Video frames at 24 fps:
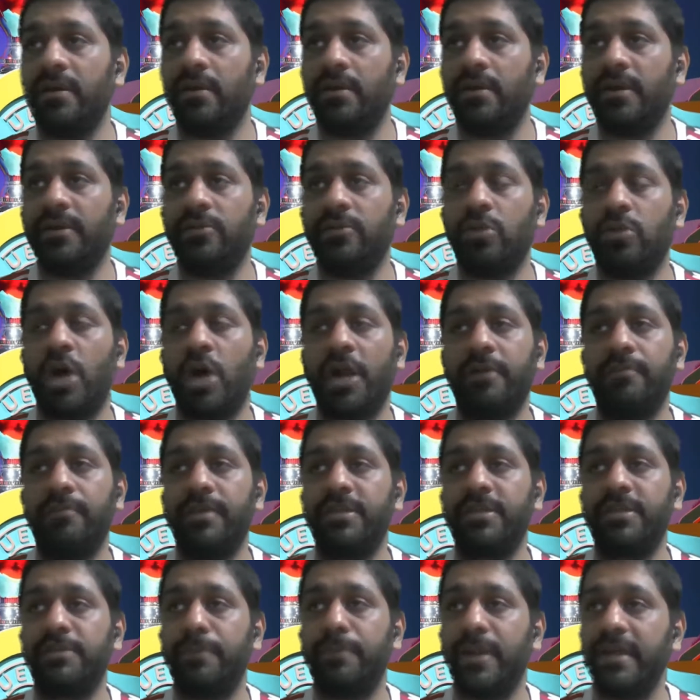He's not
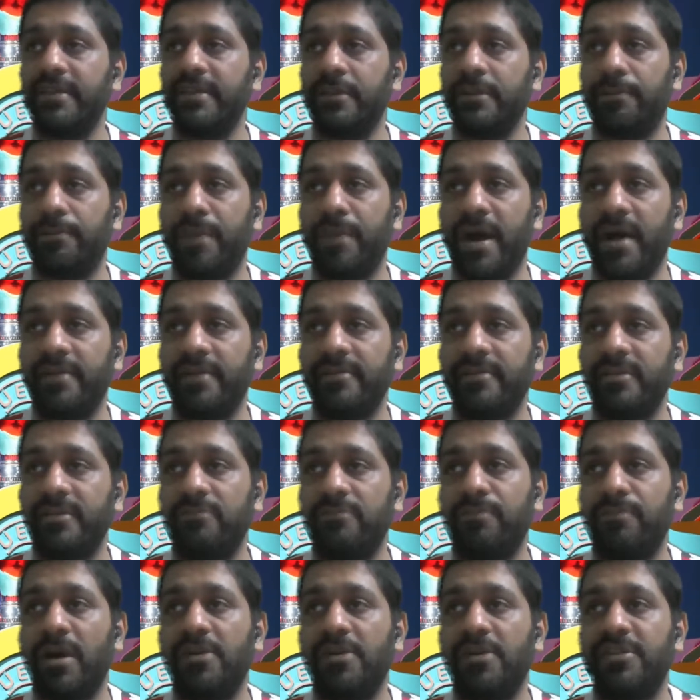misplaced the pass.
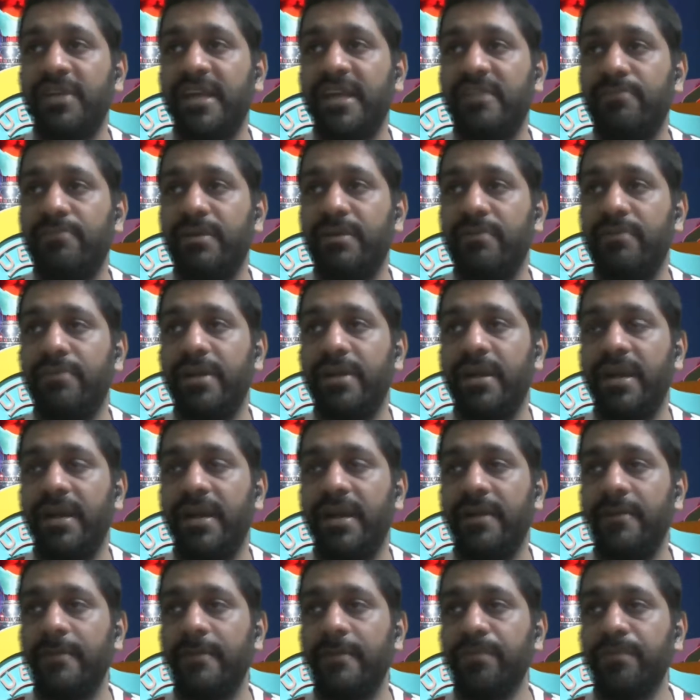Passing has been
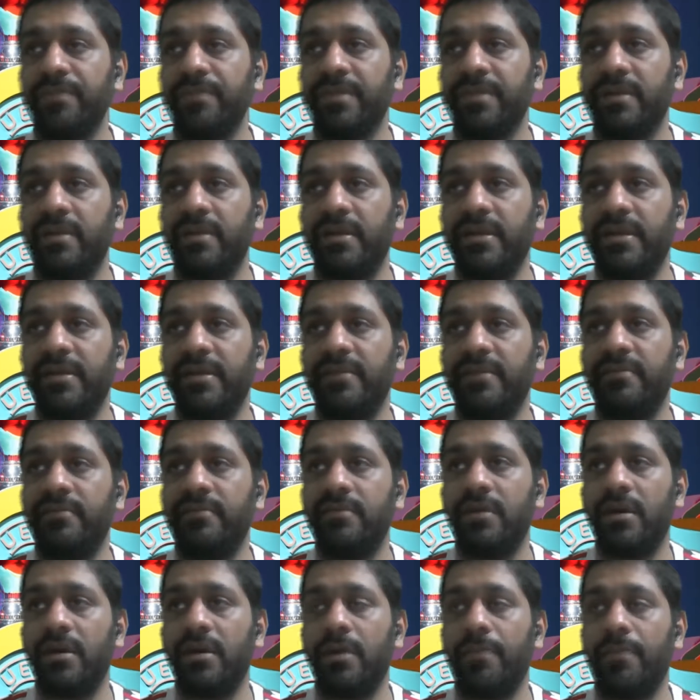brilliant. He's
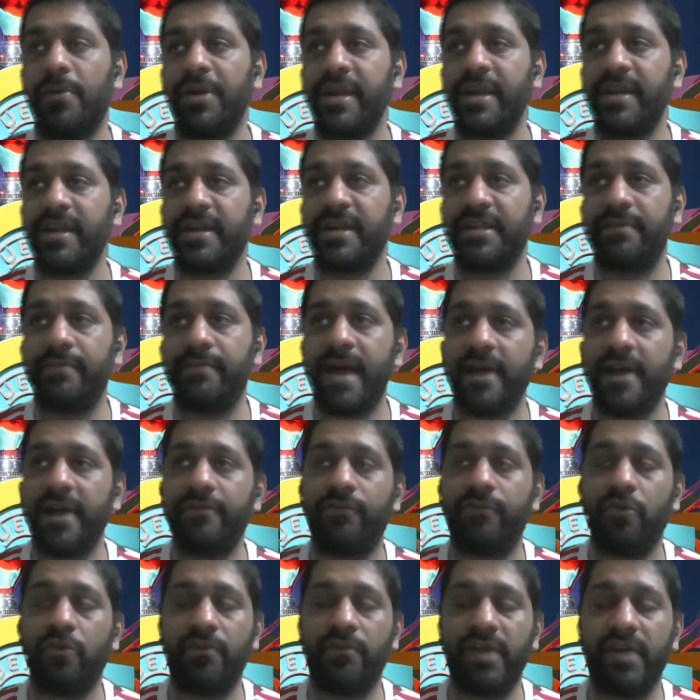protected the back
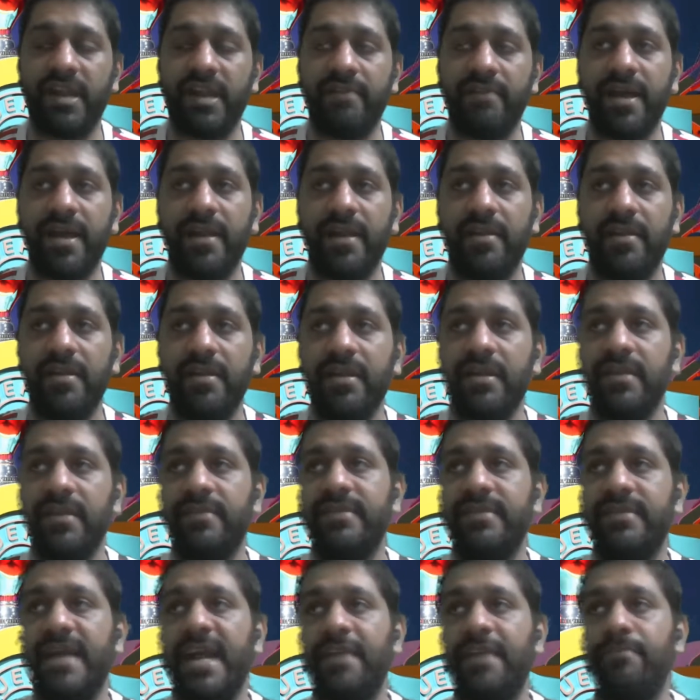four very well.
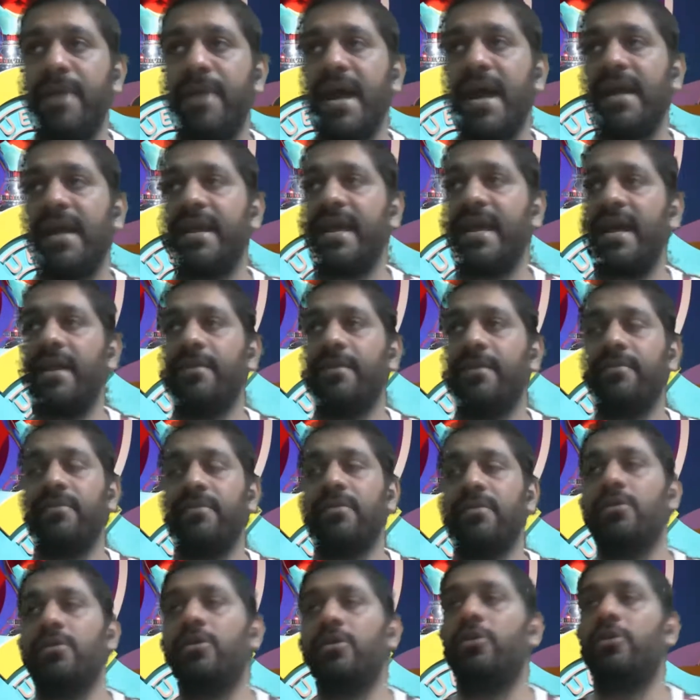Sat back and
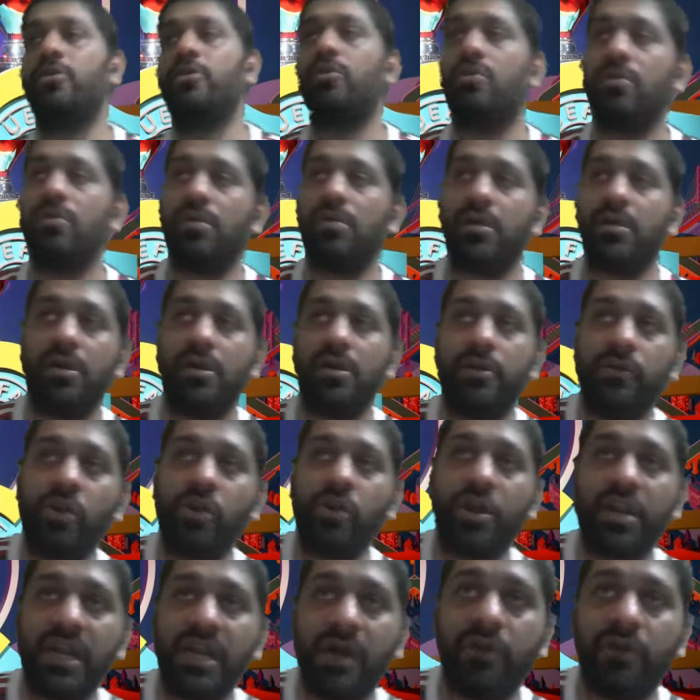
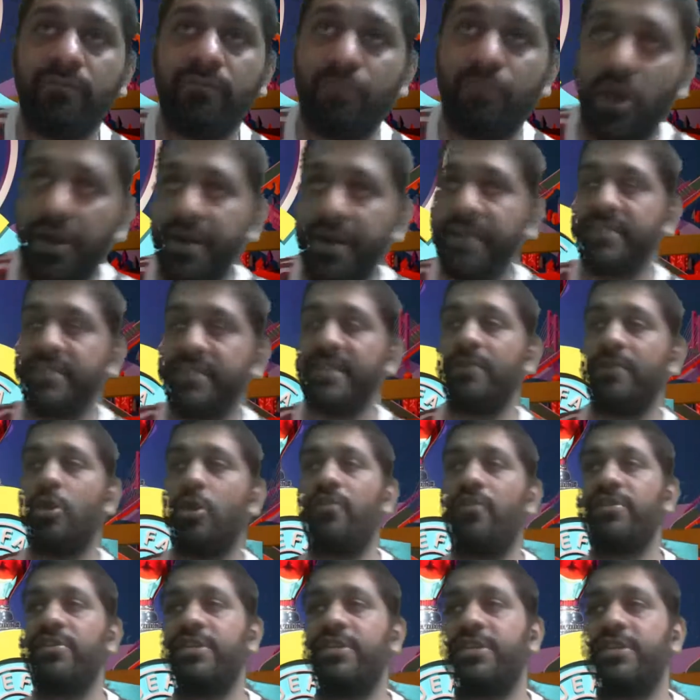not allowed Modric and
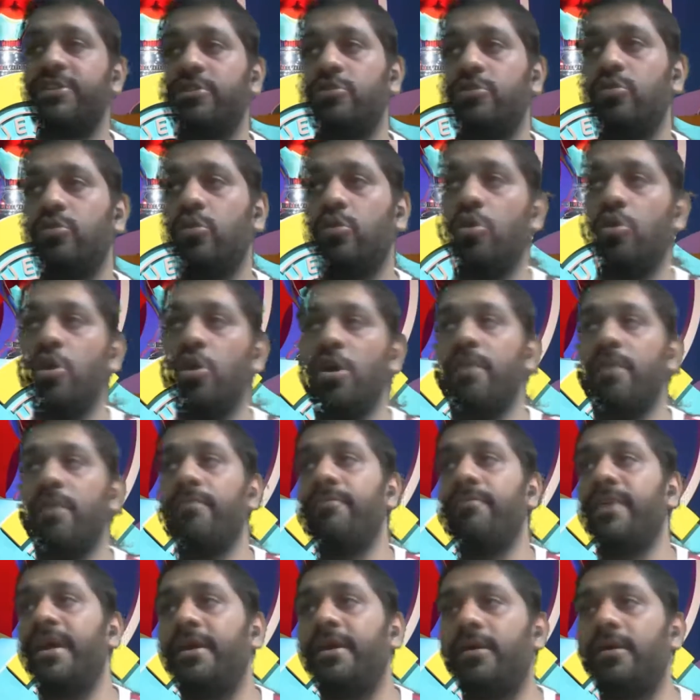Kovacic to
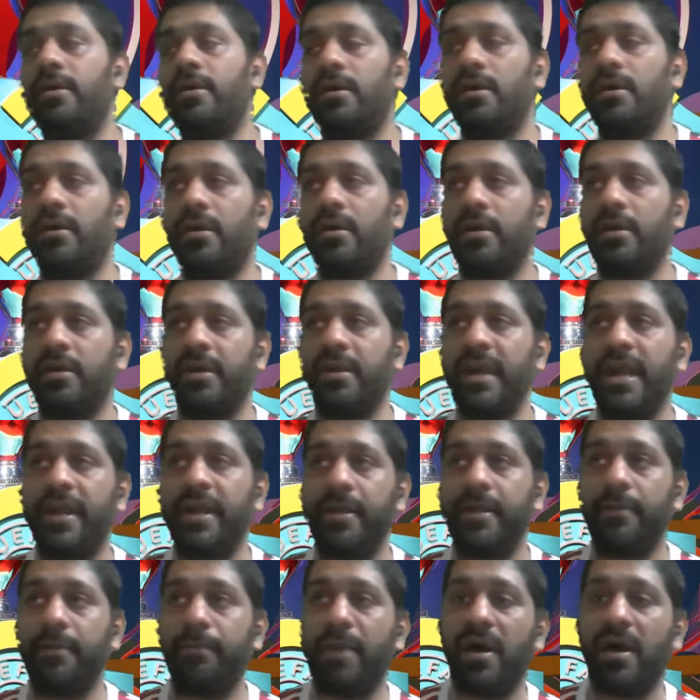
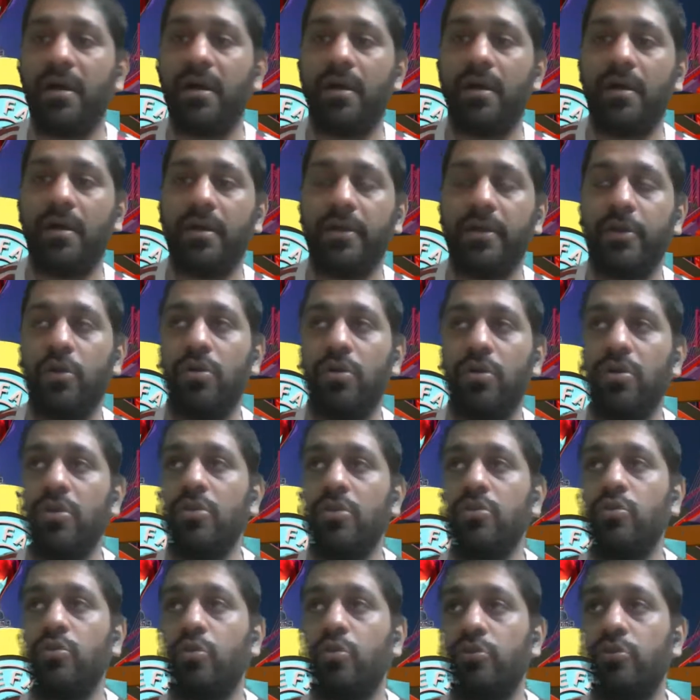create
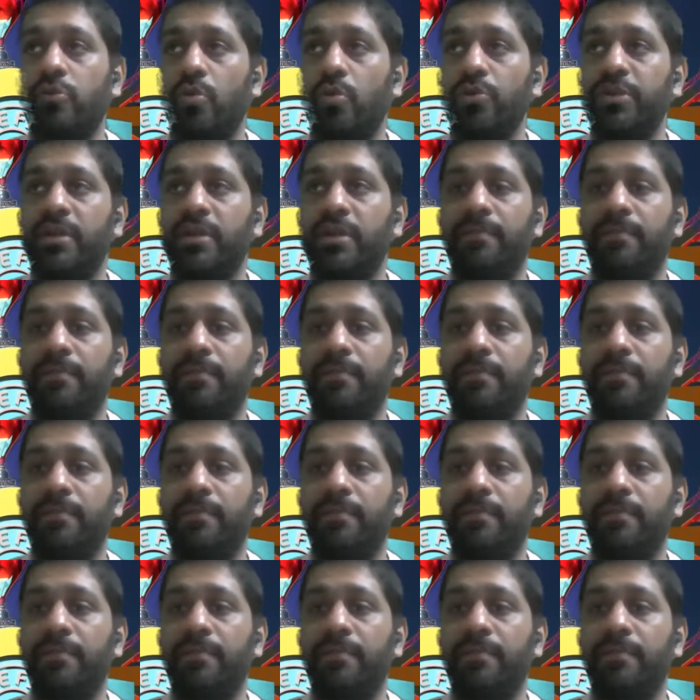those crucial